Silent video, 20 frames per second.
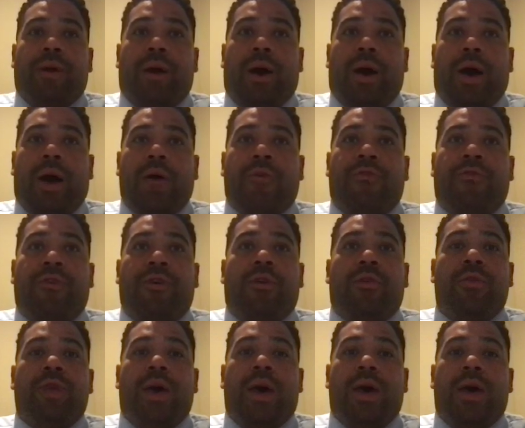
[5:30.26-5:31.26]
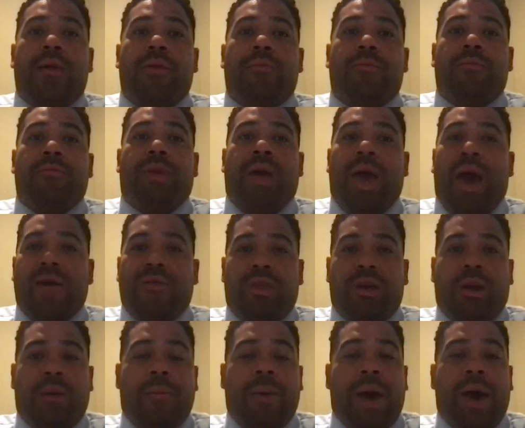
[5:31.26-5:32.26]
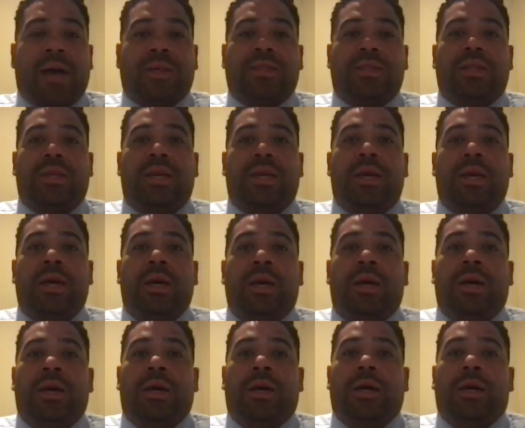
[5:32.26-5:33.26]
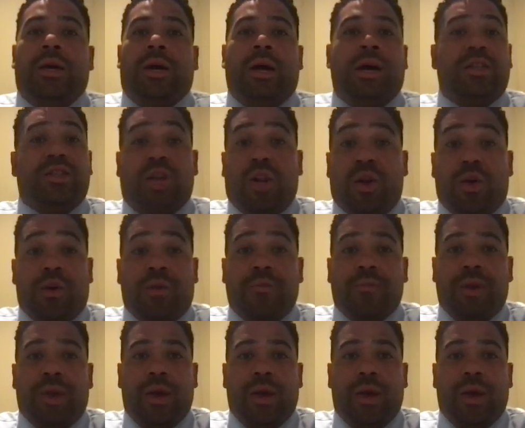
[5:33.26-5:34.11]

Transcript: I feel that they have the capacity to learn.